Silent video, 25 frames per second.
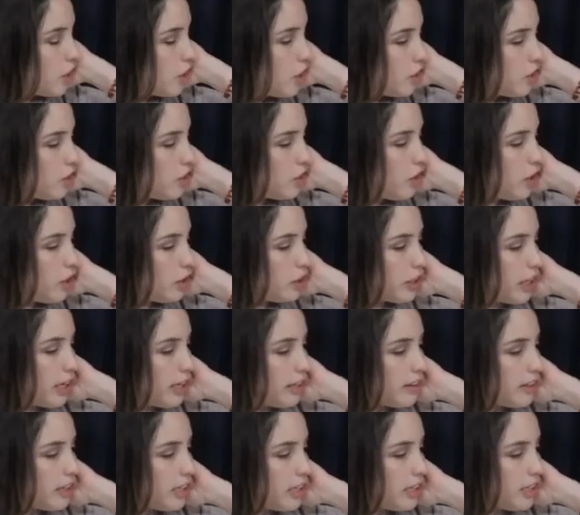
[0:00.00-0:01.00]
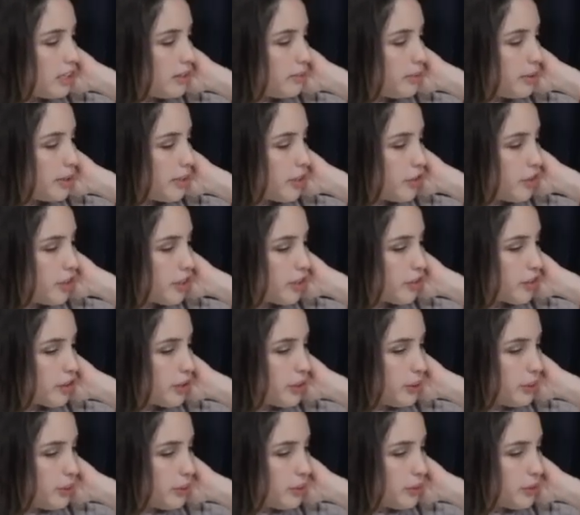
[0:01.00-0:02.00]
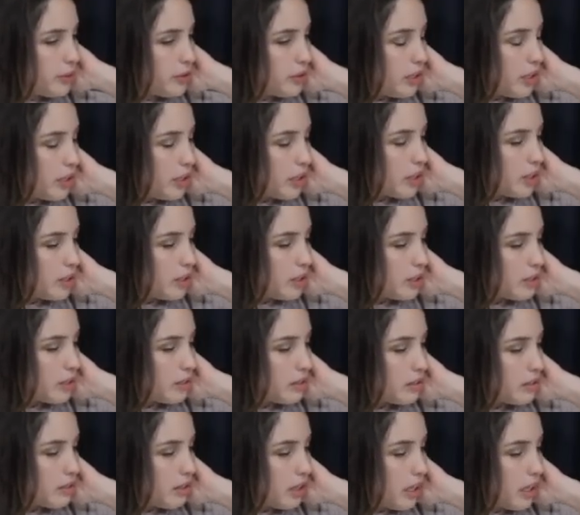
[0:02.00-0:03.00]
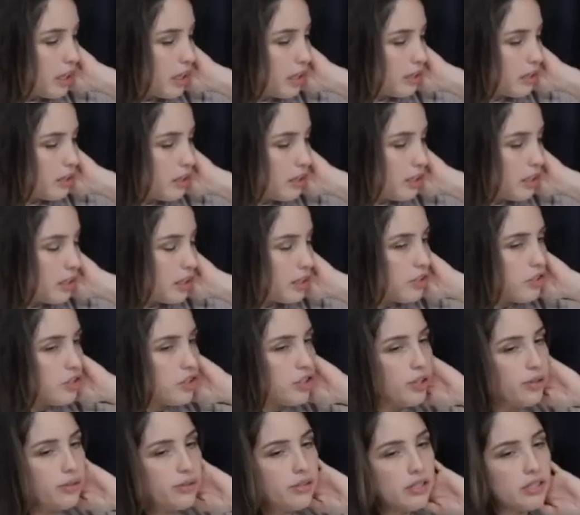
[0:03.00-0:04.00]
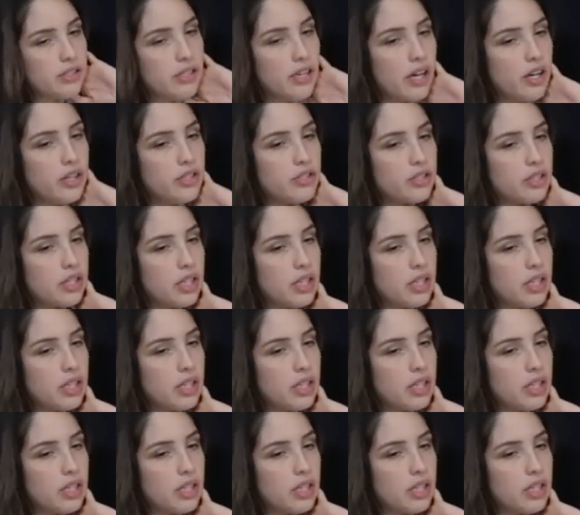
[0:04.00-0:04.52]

You know, I think being on the road, like, I had really great shows in San Jose